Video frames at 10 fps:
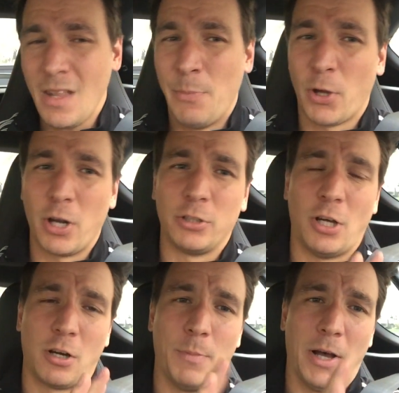I'm not going to
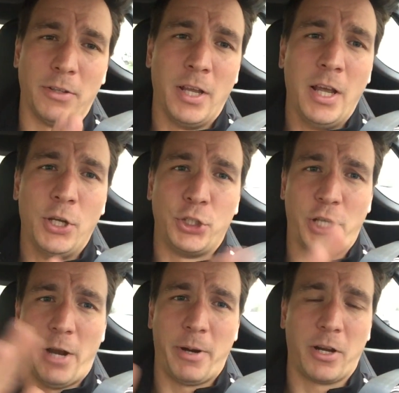talk about
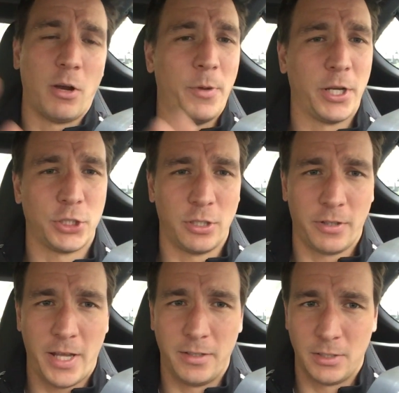sharing accommodation, all
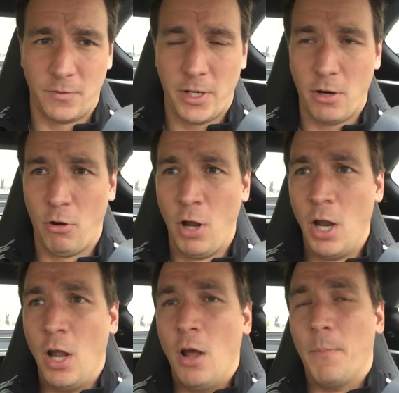that in this video,
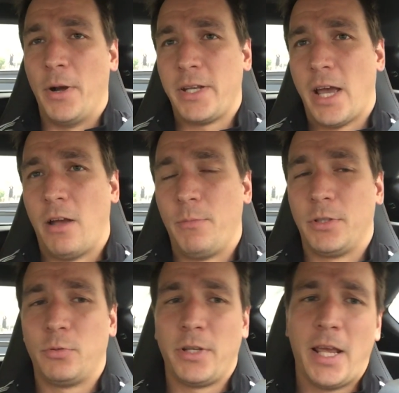but yeah,
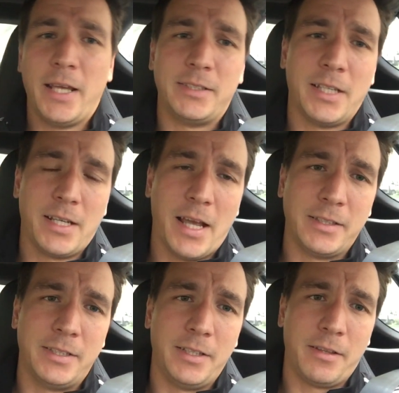between 80 and
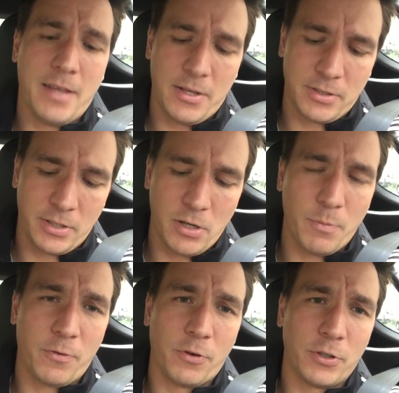90,000
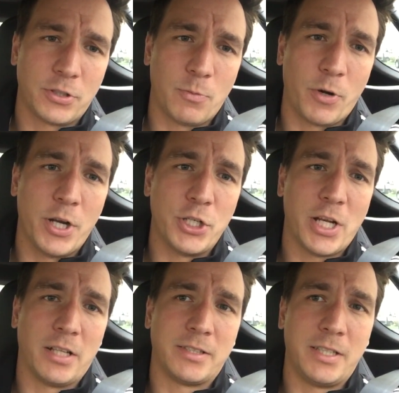dirham for somewhere in
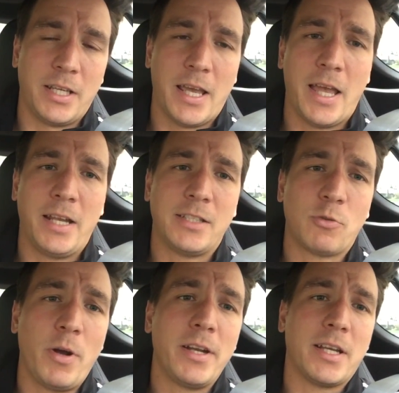JLT, and it's
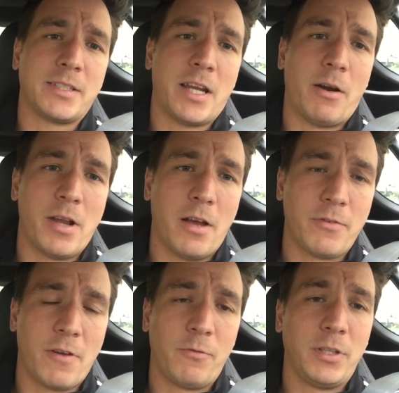quite a nice area.
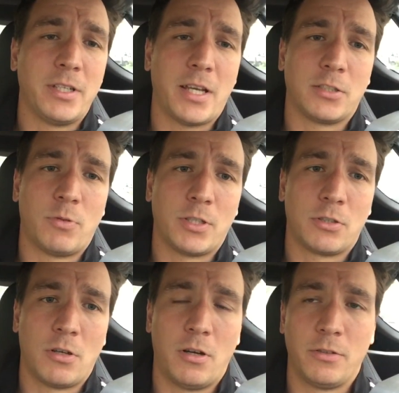You have really nice
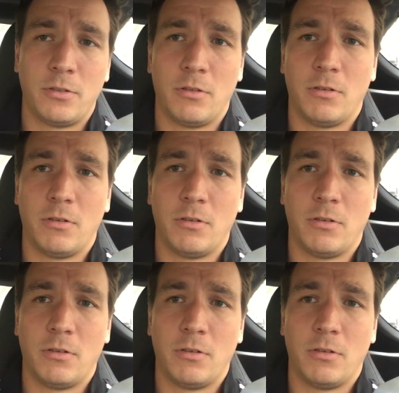restaurant.